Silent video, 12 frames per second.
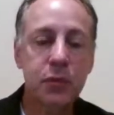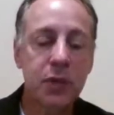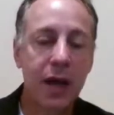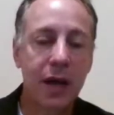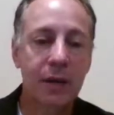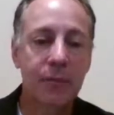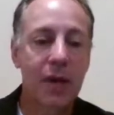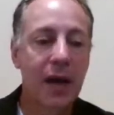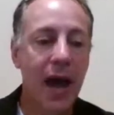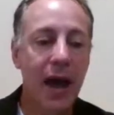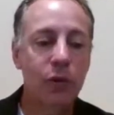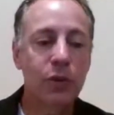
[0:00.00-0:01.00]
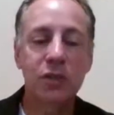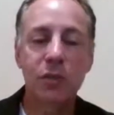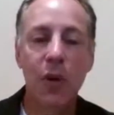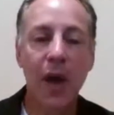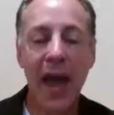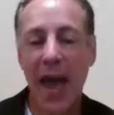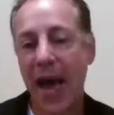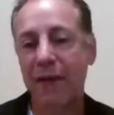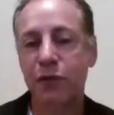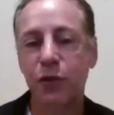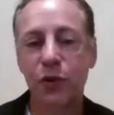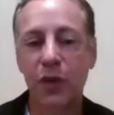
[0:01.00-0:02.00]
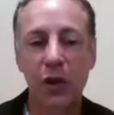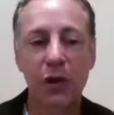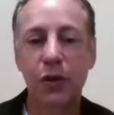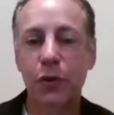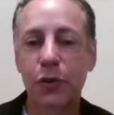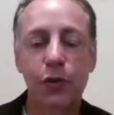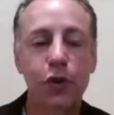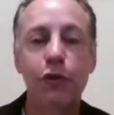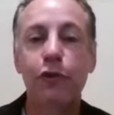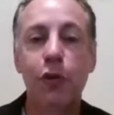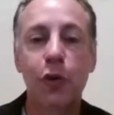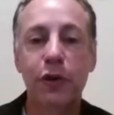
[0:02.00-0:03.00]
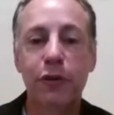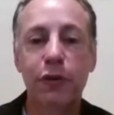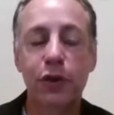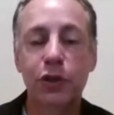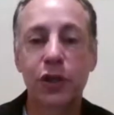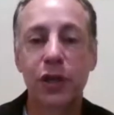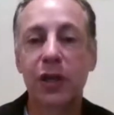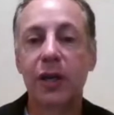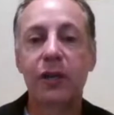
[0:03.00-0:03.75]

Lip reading: I always, after they're on their third or fourth version.